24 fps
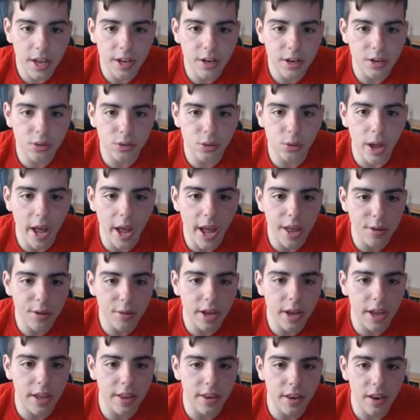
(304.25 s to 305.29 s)
gonna do? And you
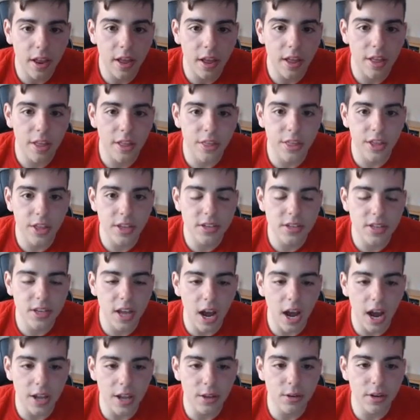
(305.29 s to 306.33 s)
get this
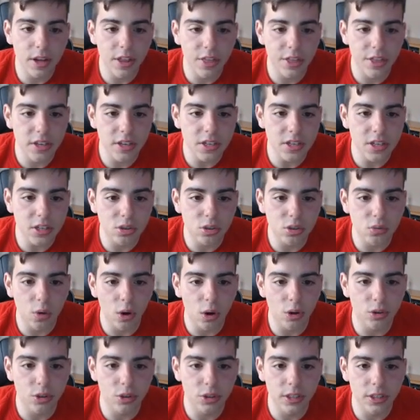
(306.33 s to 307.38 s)
guy. You get this at
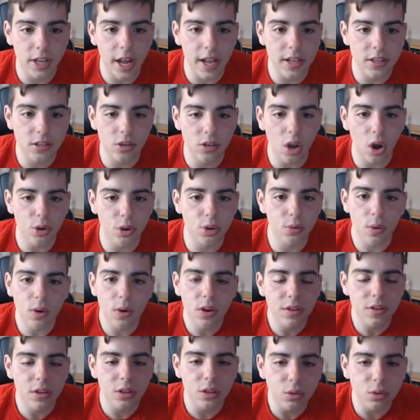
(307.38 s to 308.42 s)
200. That's no, you won't
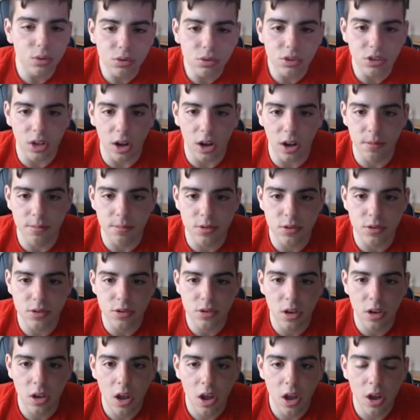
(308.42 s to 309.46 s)
even lose stubs.
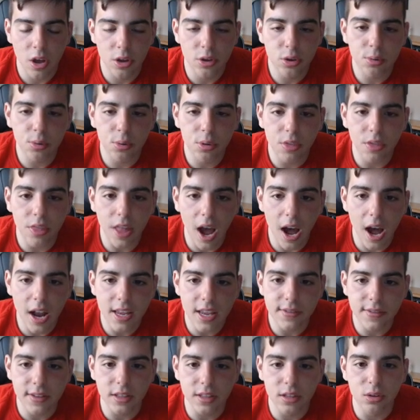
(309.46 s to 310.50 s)
You will not
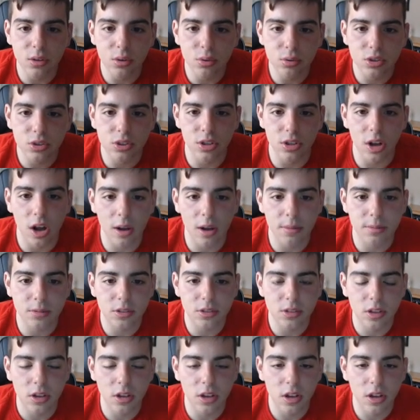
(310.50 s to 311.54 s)
even lose stubs.
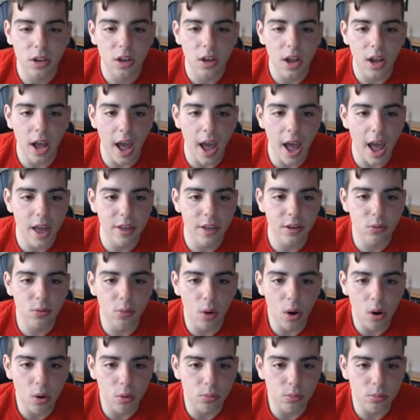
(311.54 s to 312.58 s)
At, you
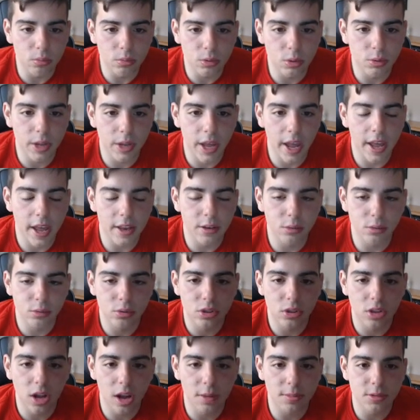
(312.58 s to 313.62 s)
won't. You can't lose
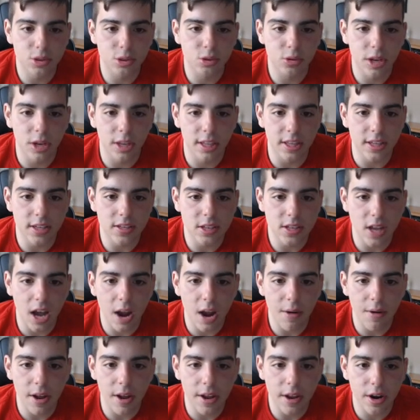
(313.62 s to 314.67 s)
stubs because you get this guy
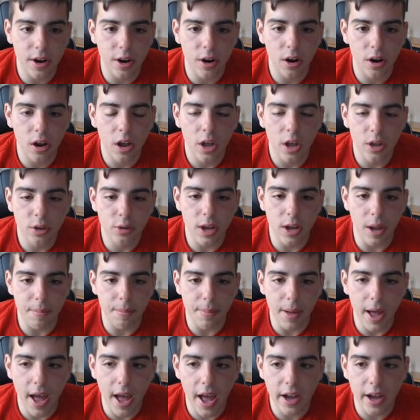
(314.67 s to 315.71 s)
right here. You get
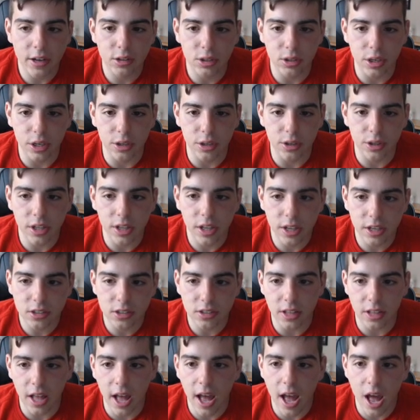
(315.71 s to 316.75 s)
packs. You get this,
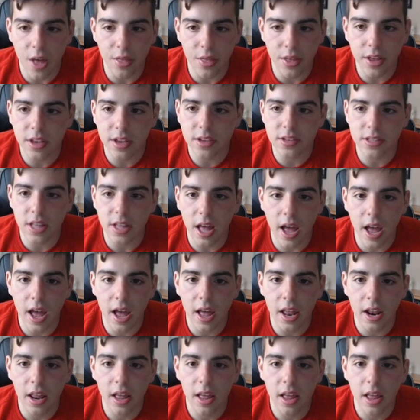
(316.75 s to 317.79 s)
that, this, that.